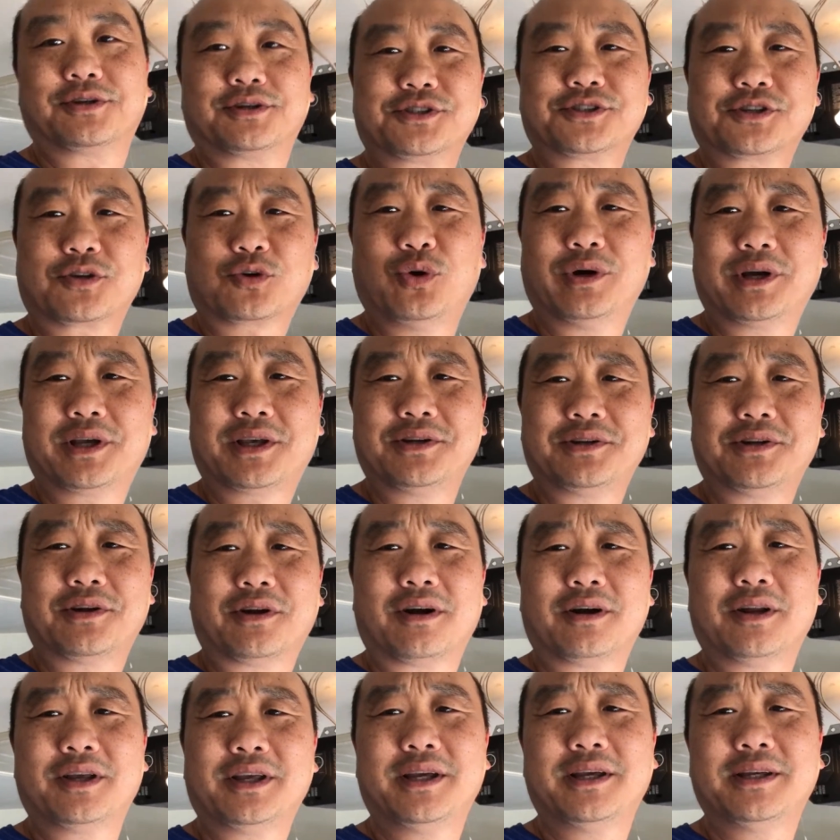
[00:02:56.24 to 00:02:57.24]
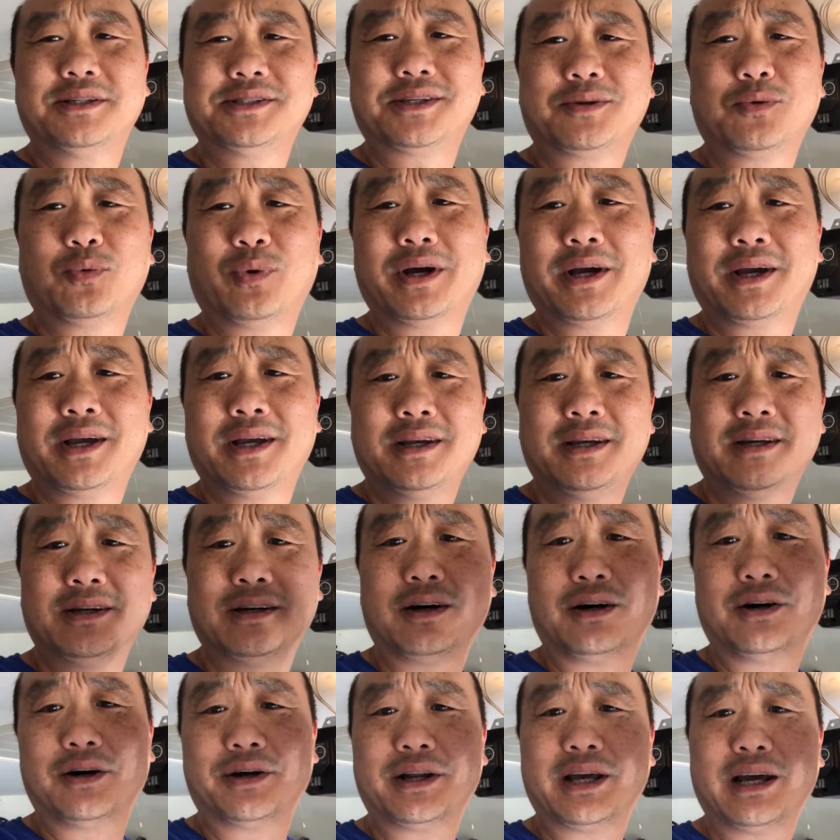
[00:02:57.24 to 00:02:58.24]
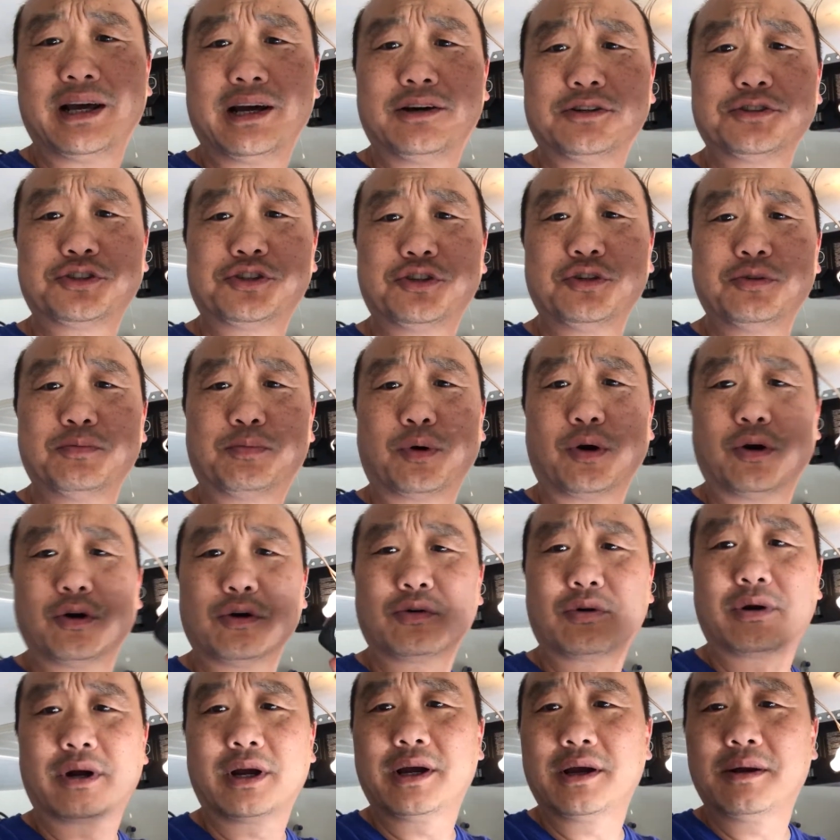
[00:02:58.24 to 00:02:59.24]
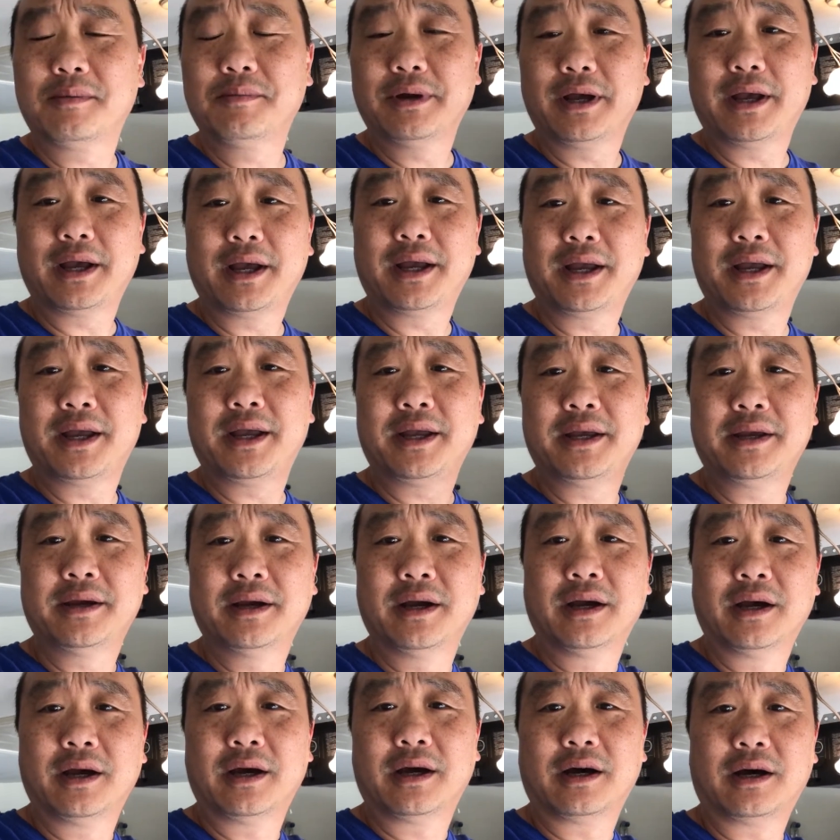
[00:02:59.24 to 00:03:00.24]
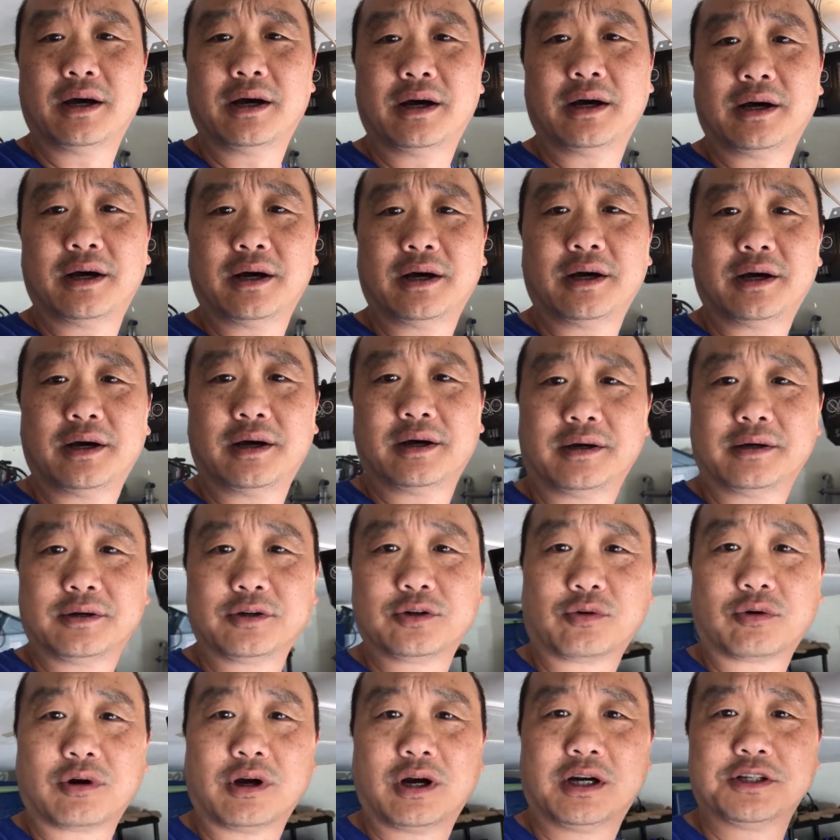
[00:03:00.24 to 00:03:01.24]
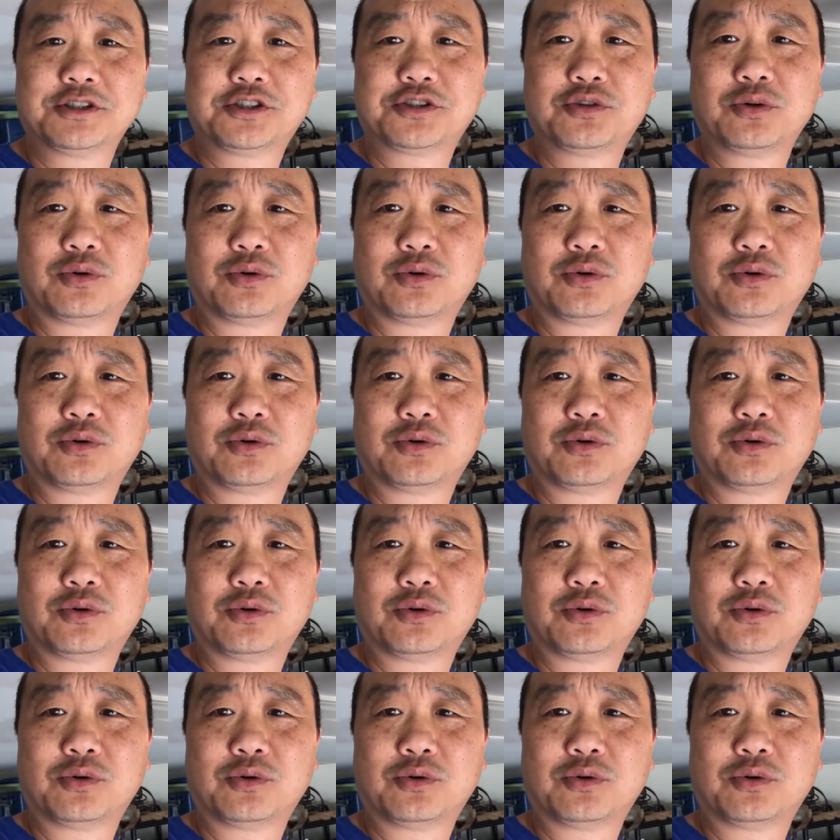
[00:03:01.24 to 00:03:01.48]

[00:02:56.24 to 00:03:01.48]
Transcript: there's a quick and dirty, easy way on how to program a garage